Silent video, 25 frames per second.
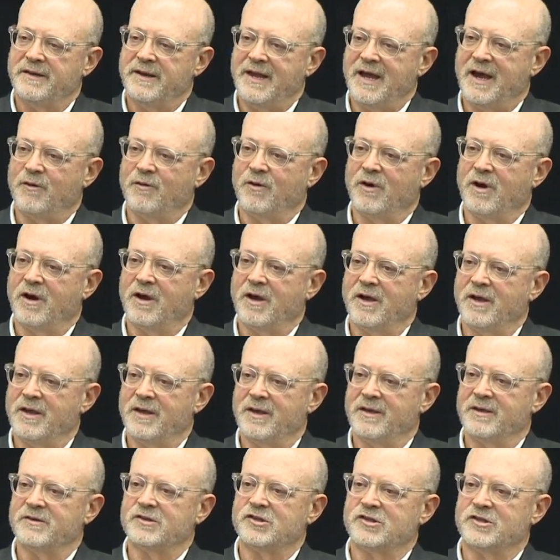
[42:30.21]
Now,
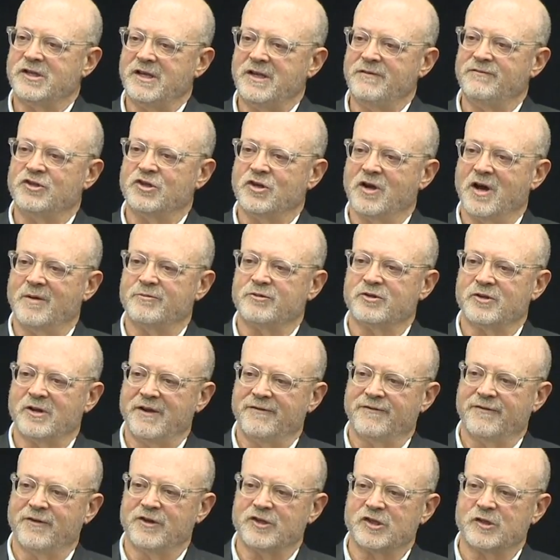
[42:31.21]
Steve Jobs, when I
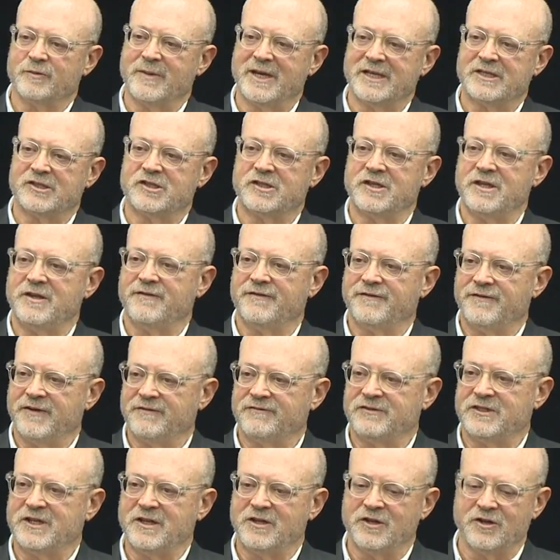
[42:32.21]
first met Steve
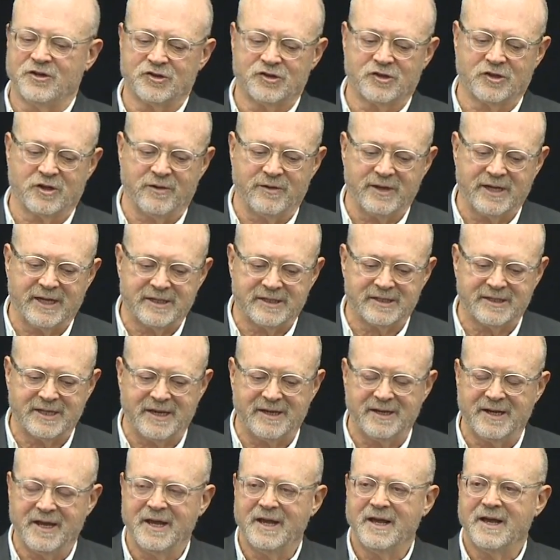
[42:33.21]
15 years ago, he
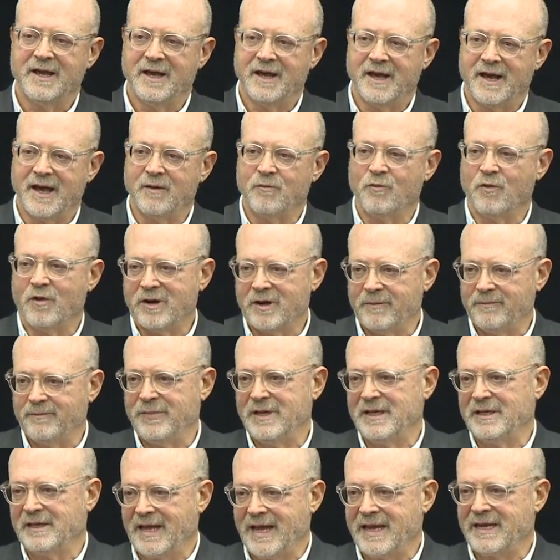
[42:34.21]
said, I want to
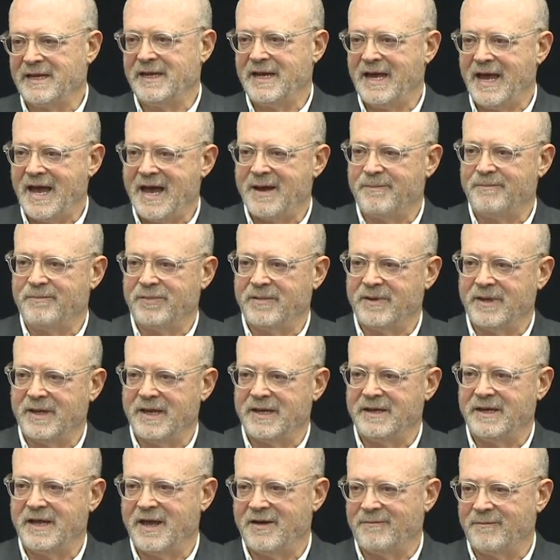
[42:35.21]
be like Gap
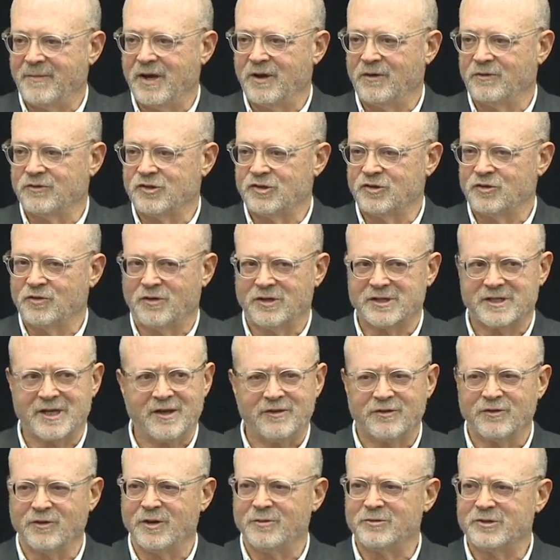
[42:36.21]
and have my own stores. I
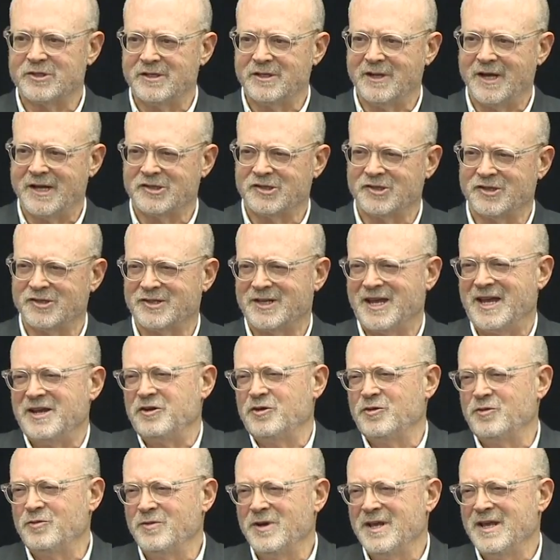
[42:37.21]
thought he was nuts because I
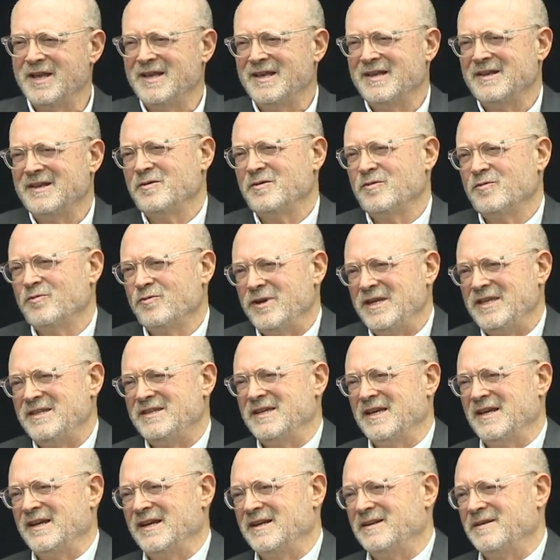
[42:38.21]
knew we
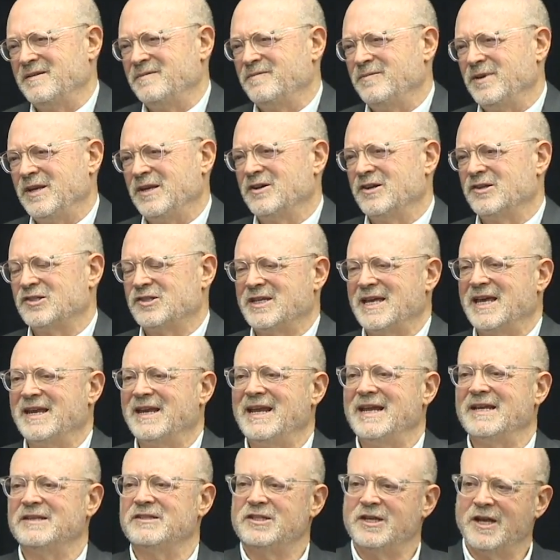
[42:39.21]
did it because at
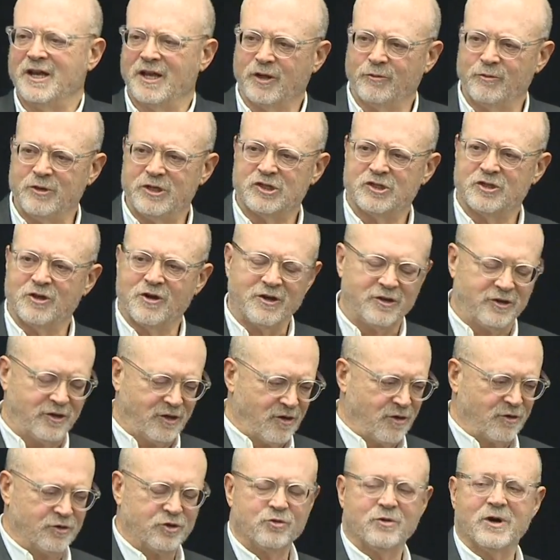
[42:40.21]
Ann Taylor we started to
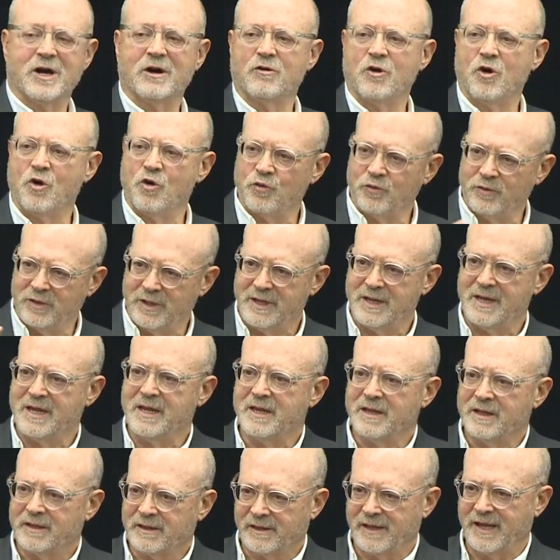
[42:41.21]
go to our own
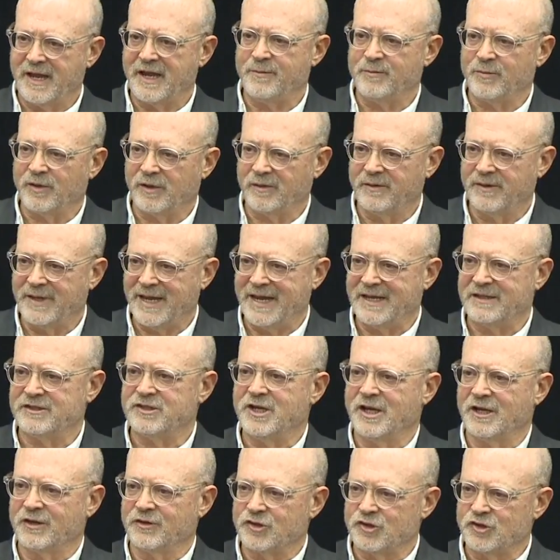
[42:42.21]
label, Ann
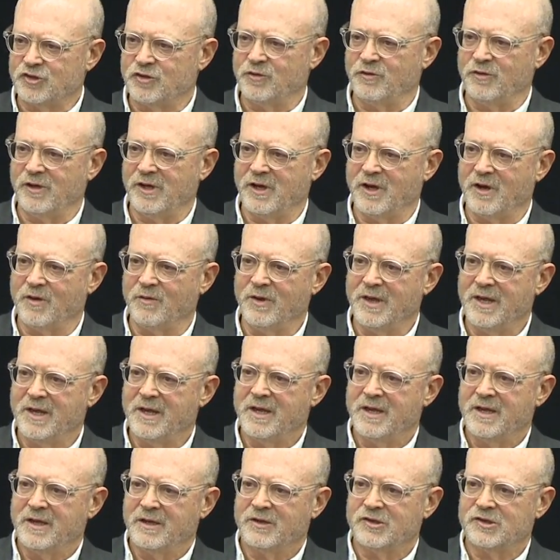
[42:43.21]
Taylor Studio,
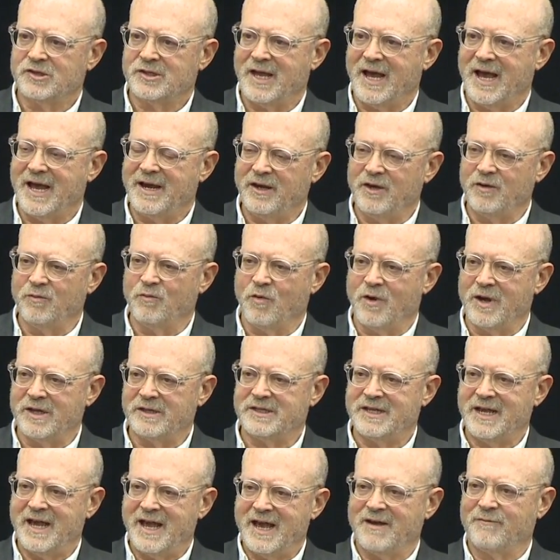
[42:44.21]
because I didn't want
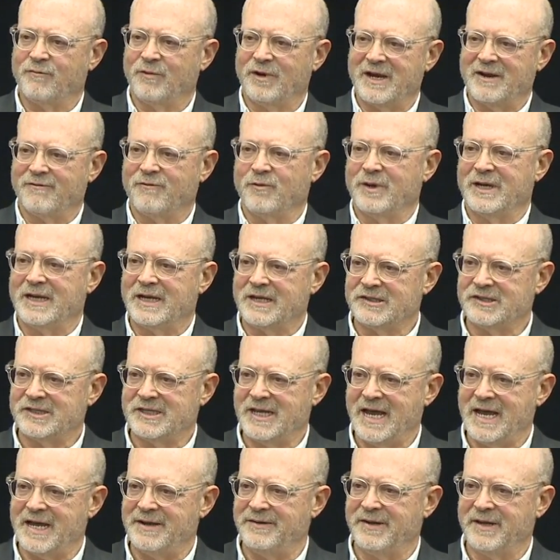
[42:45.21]
to have what everyone else
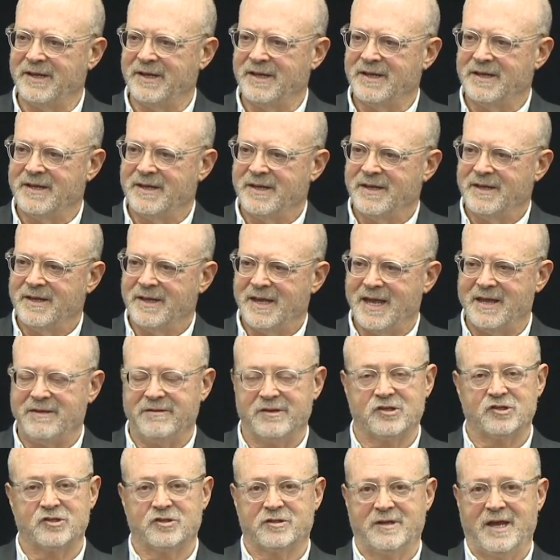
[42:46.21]
had. And
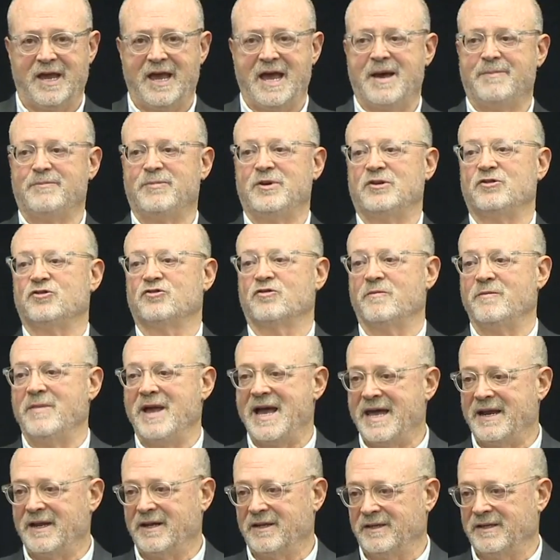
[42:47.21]
it's happened
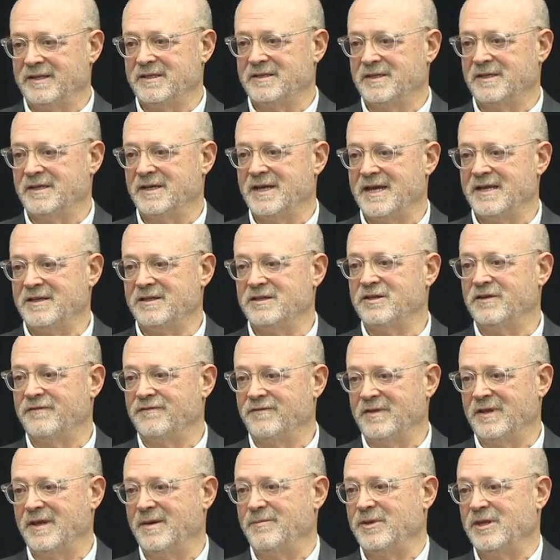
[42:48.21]
dramatically today.
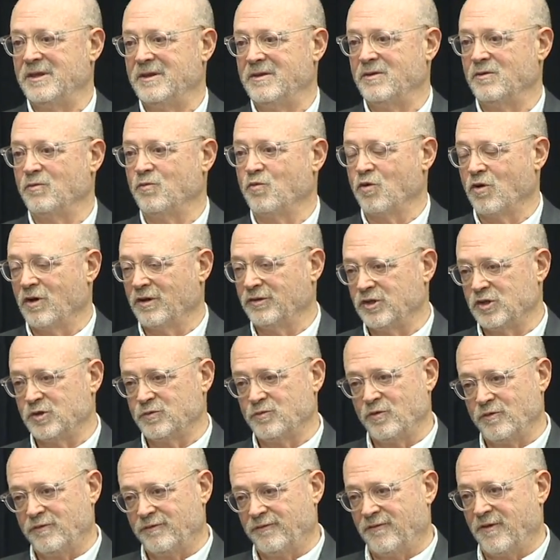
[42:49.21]
Different. I mean, the world has
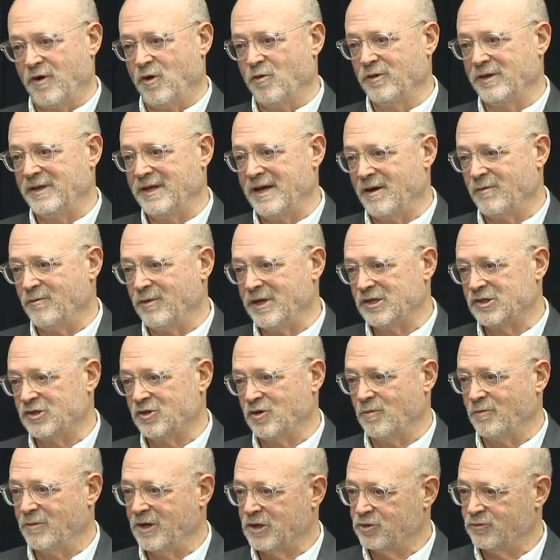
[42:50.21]
moved forward that way
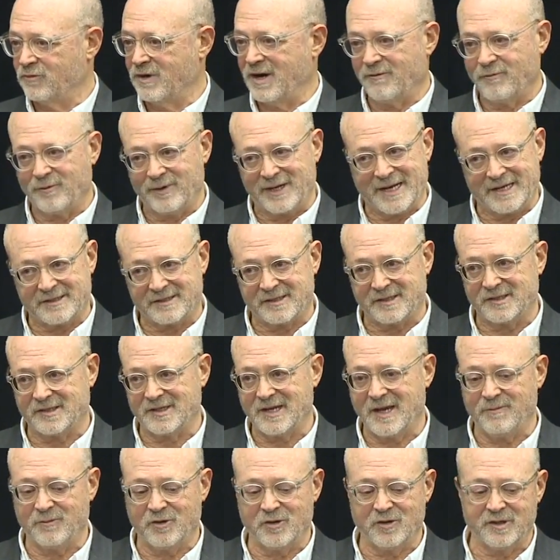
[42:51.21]
so much where everyone has the
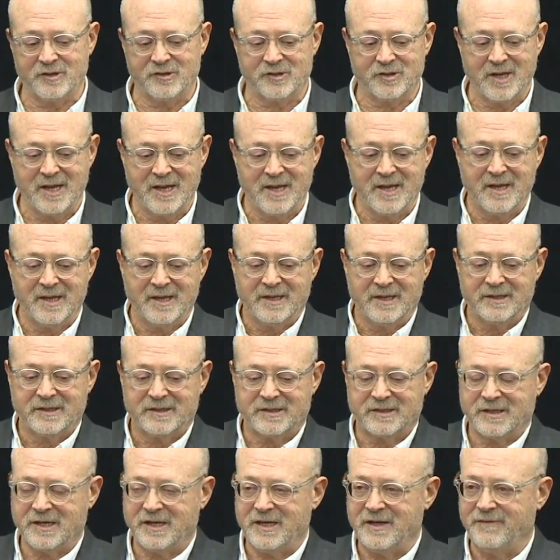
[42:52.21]
same goods.
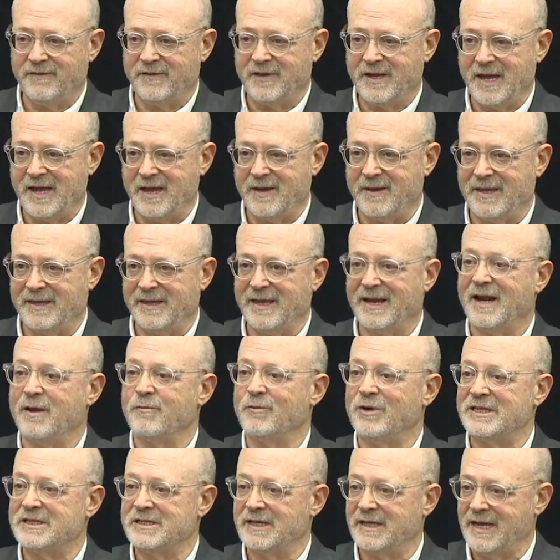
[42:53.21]
Steve came, and then I
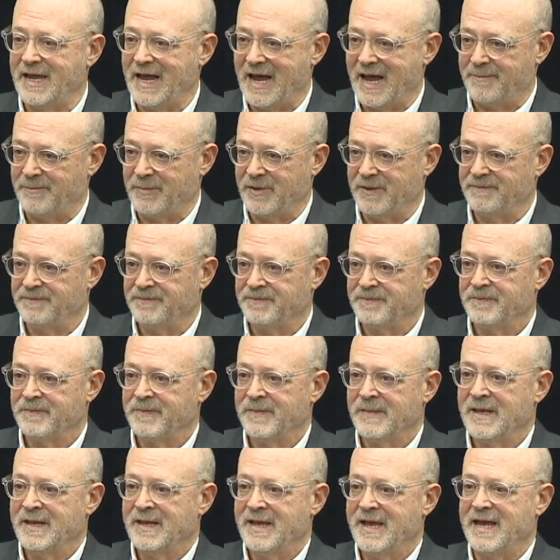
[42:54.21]
went to Gap.
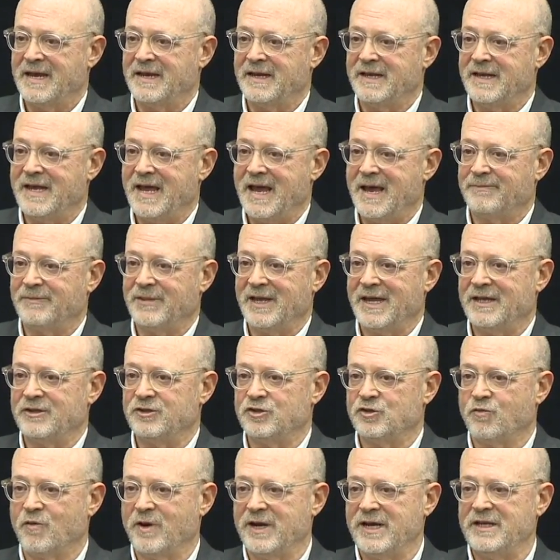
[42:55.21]
And at Gap, they had
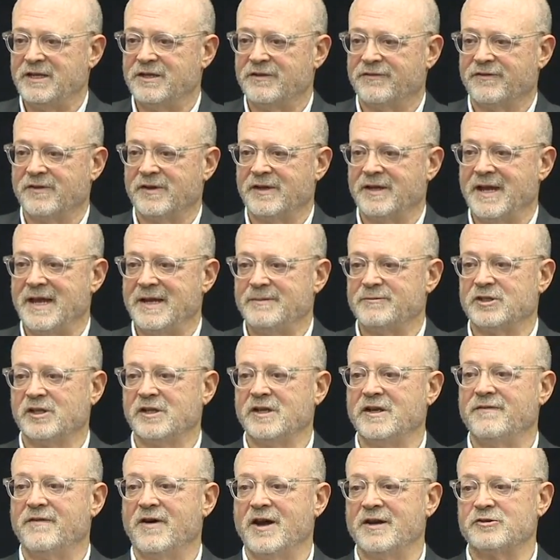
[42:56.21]
20 different names.
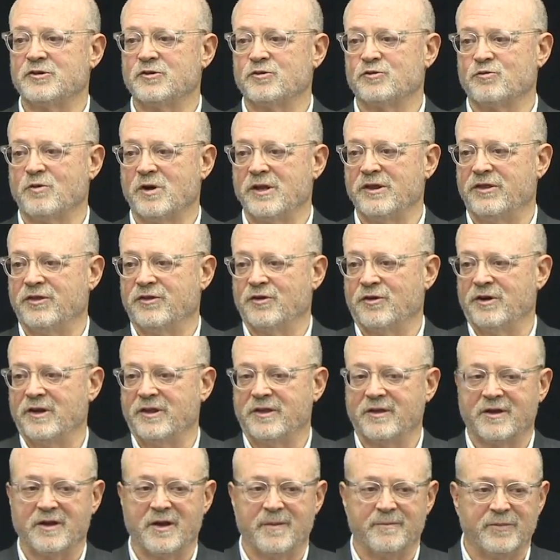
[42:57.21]
Levi's was one third of
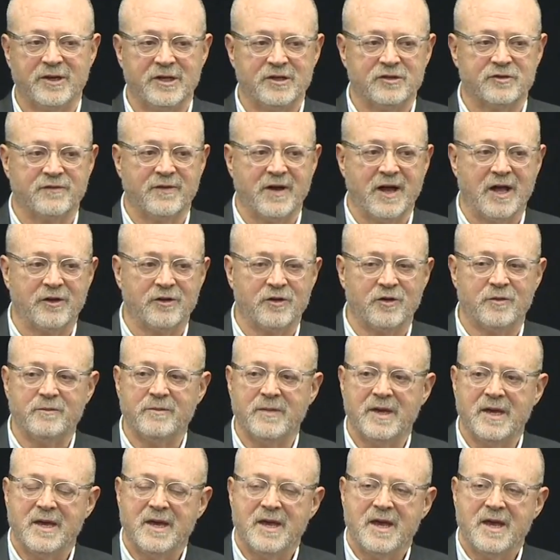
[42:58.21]
the company's volume.